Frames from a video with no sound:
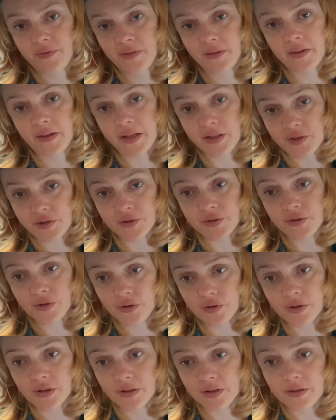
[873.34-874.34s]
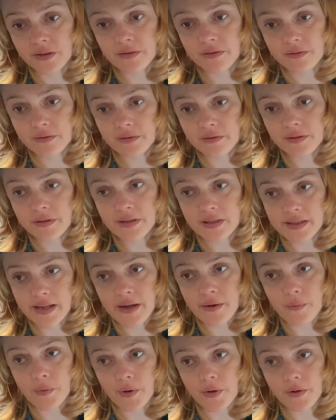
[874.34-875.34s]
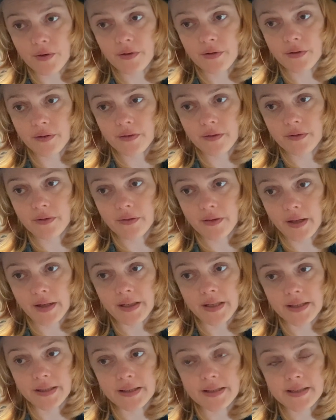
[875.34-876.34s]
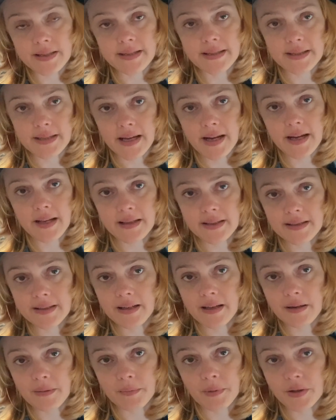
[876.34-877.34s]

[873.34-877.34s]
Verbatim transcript: They just couldn't say what they needed to say at the time.